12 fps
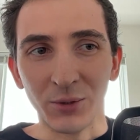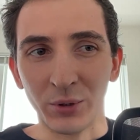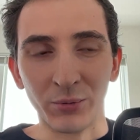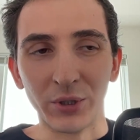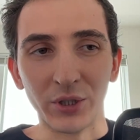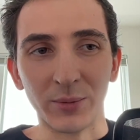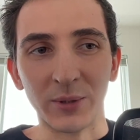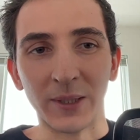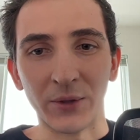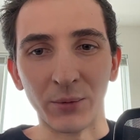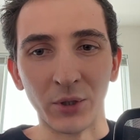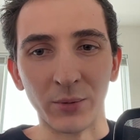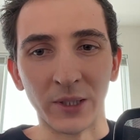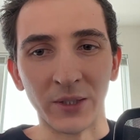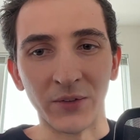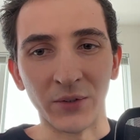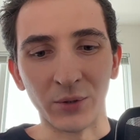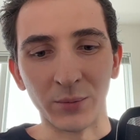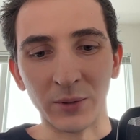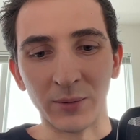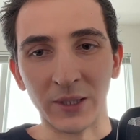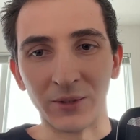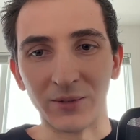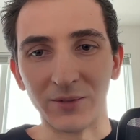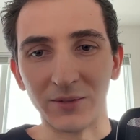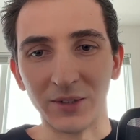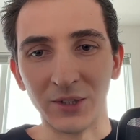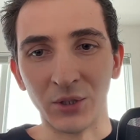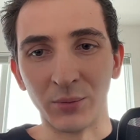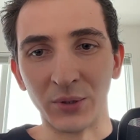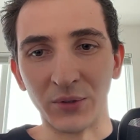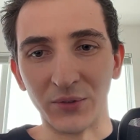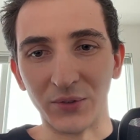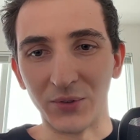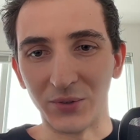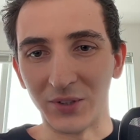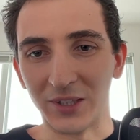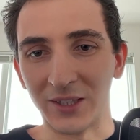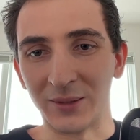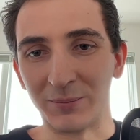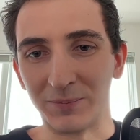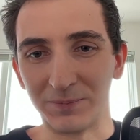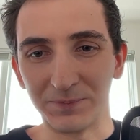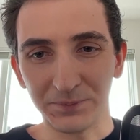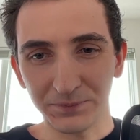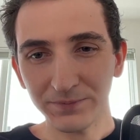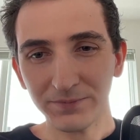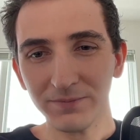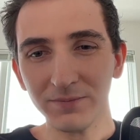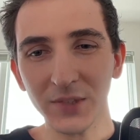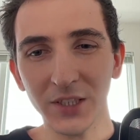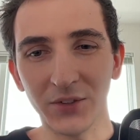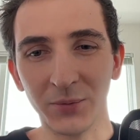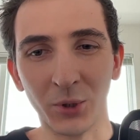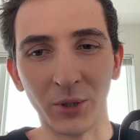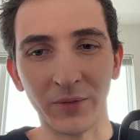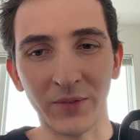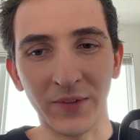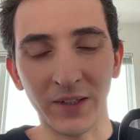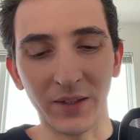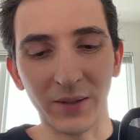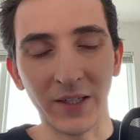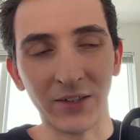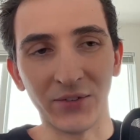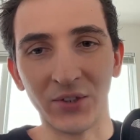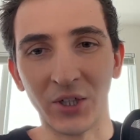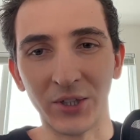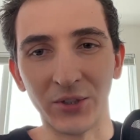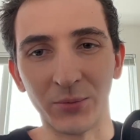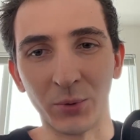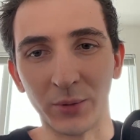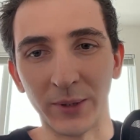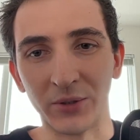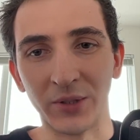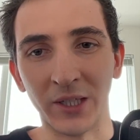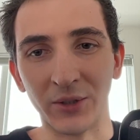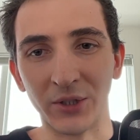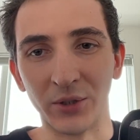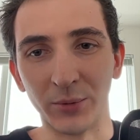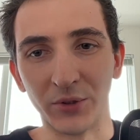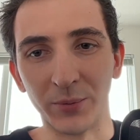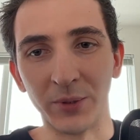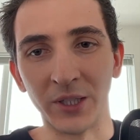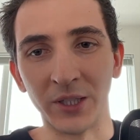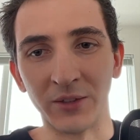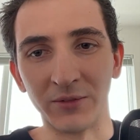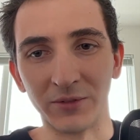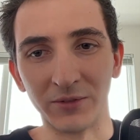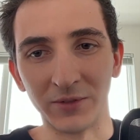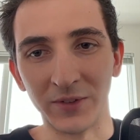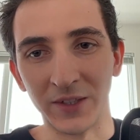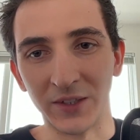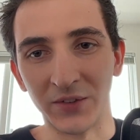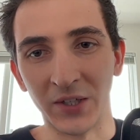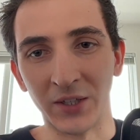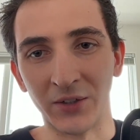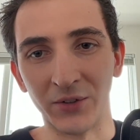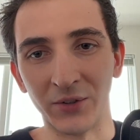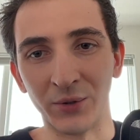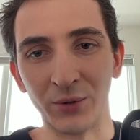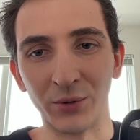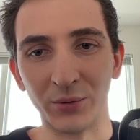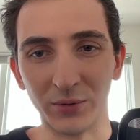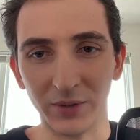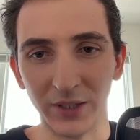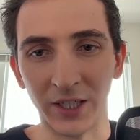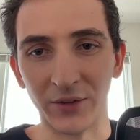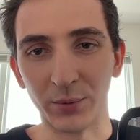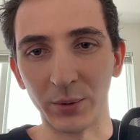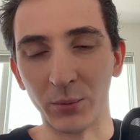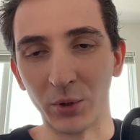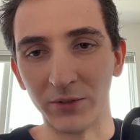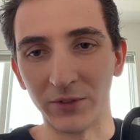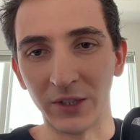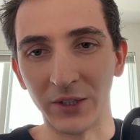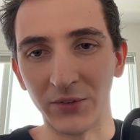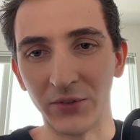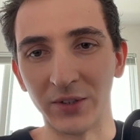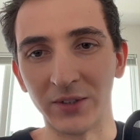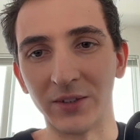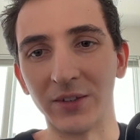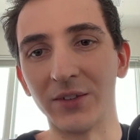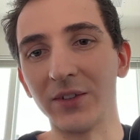really be about the robots. It would be about humans. It's more that scenario is more about how humans behave. They tend to anthropomorphize and,